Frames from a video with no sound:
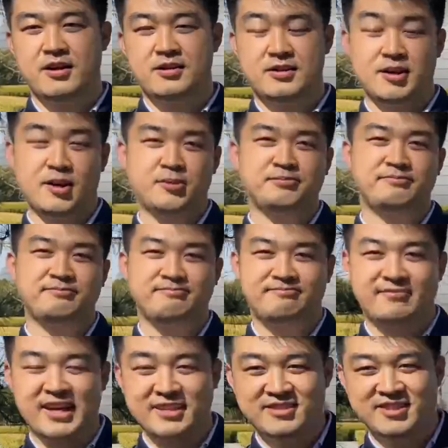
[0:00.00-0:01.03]
So
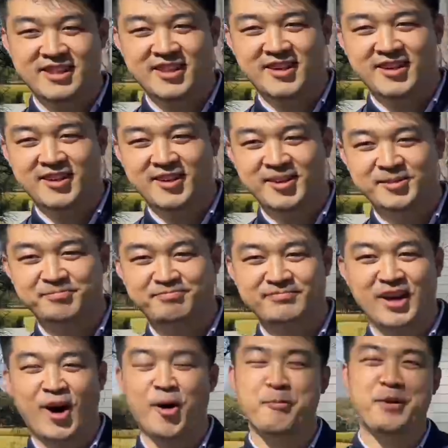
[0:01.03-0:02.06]
that's
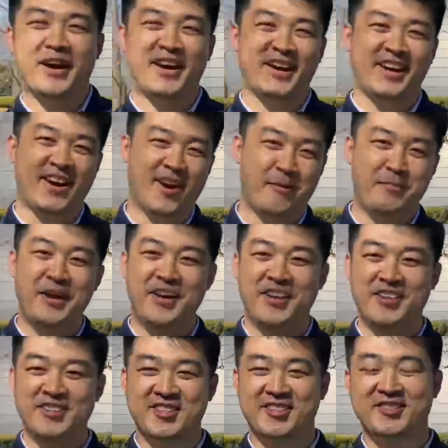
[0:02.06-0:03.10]
all my
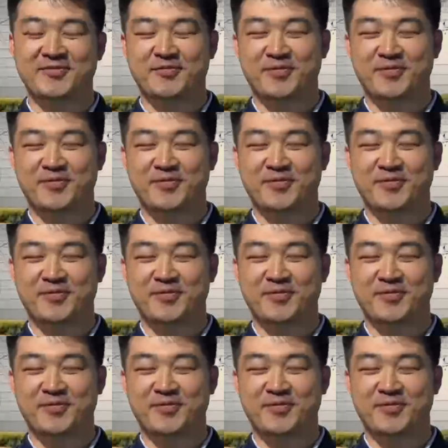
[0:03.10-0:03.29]
opinions.